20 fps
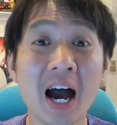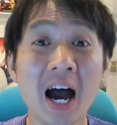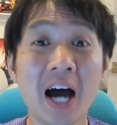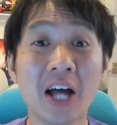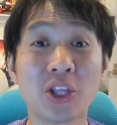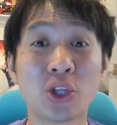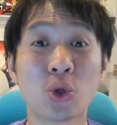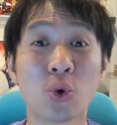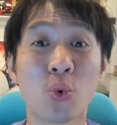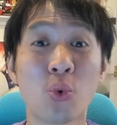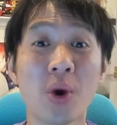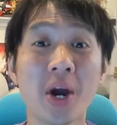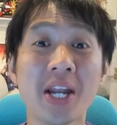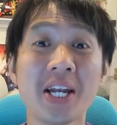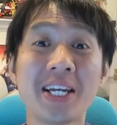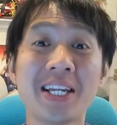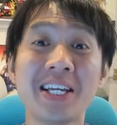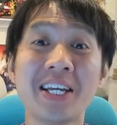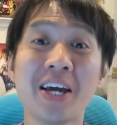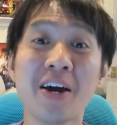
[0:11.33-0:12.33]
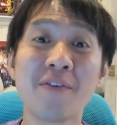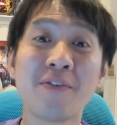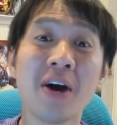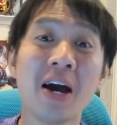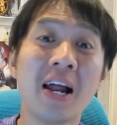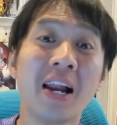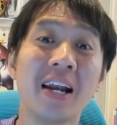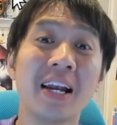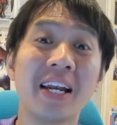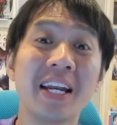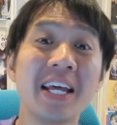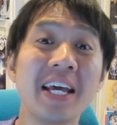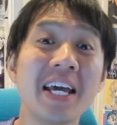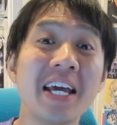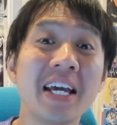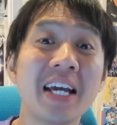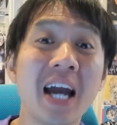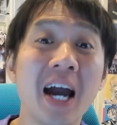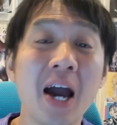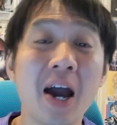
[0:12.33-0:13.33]
A 20th
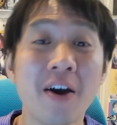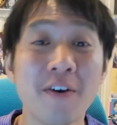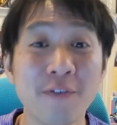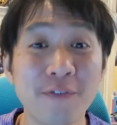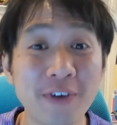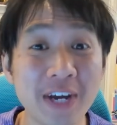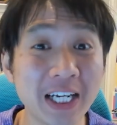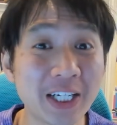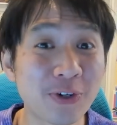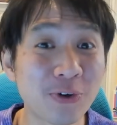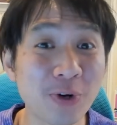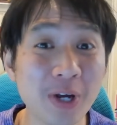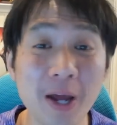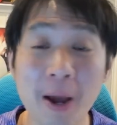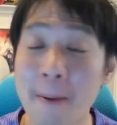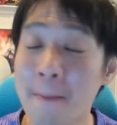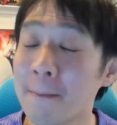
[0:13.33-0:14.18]
league victory.